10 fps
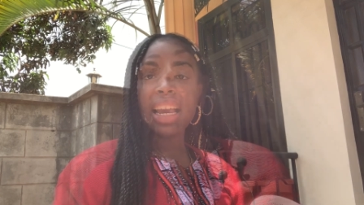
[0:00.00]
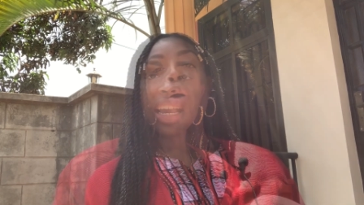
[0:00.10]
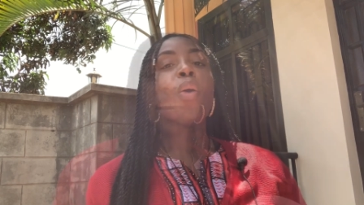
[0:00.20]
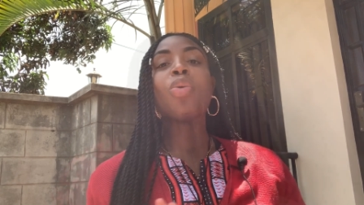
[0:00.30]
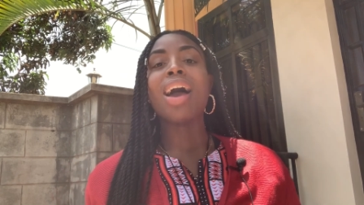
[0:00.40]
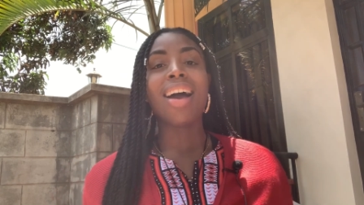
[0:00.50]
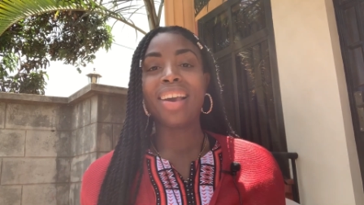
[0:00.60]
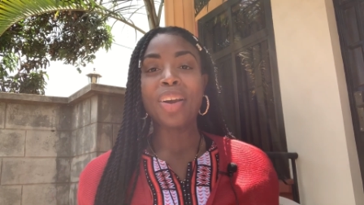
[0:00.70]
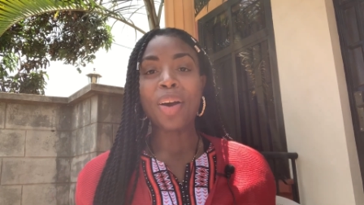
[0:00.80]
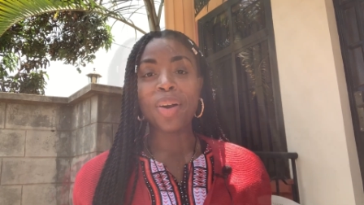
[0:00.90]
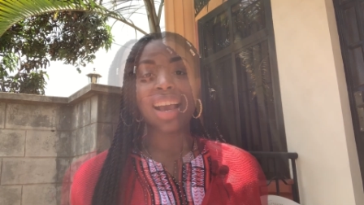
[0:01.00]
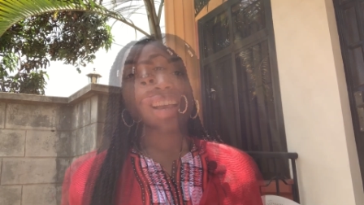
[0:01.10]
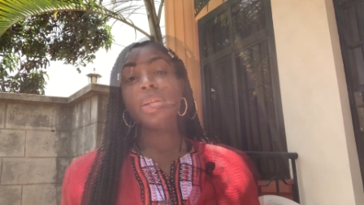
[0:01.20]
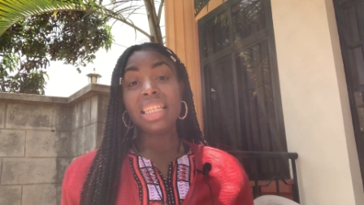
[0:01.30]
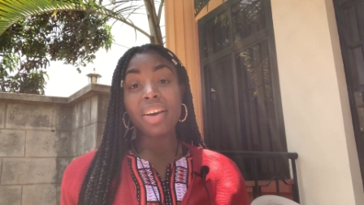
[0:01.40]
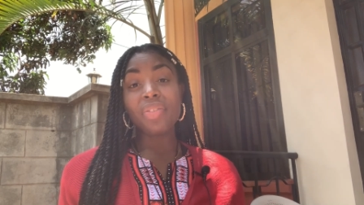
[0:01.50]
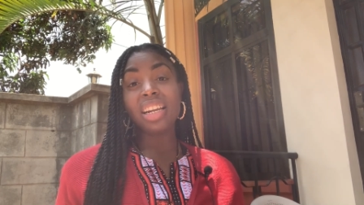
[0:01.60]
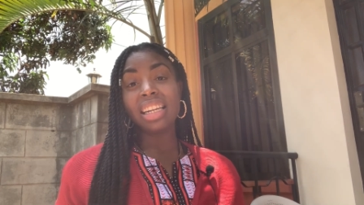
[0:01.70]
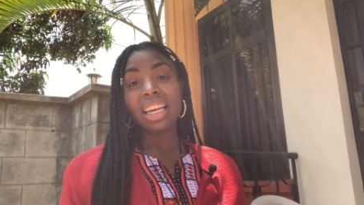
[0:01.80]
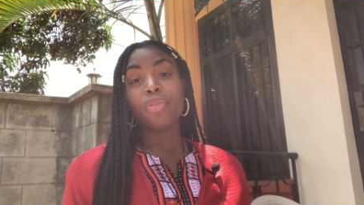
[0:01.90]
whole nine, all right?
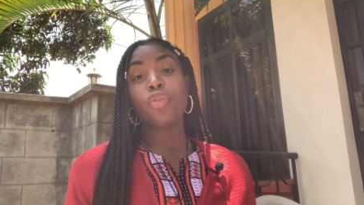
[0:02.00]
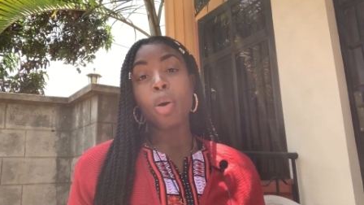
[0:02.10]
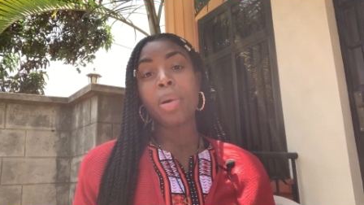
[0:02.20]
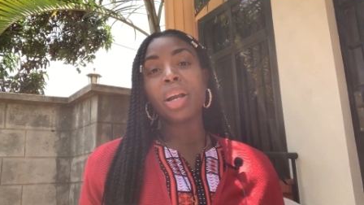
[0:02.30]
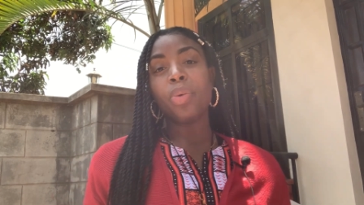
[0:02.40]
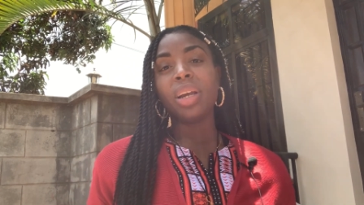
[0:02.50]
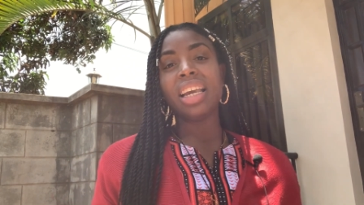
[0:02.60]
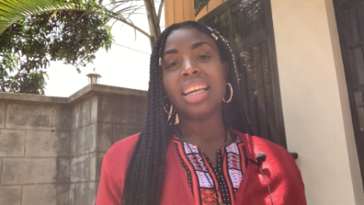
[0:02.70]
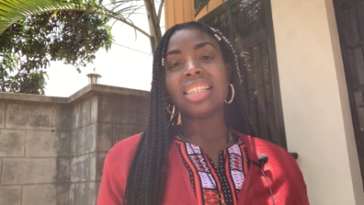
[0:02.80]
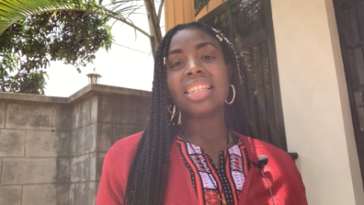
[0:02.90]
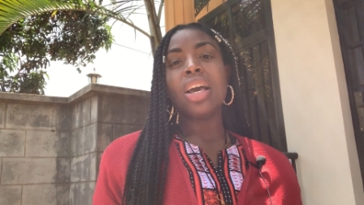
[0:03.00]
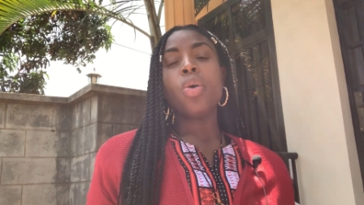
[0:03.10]
Definitely for my queens,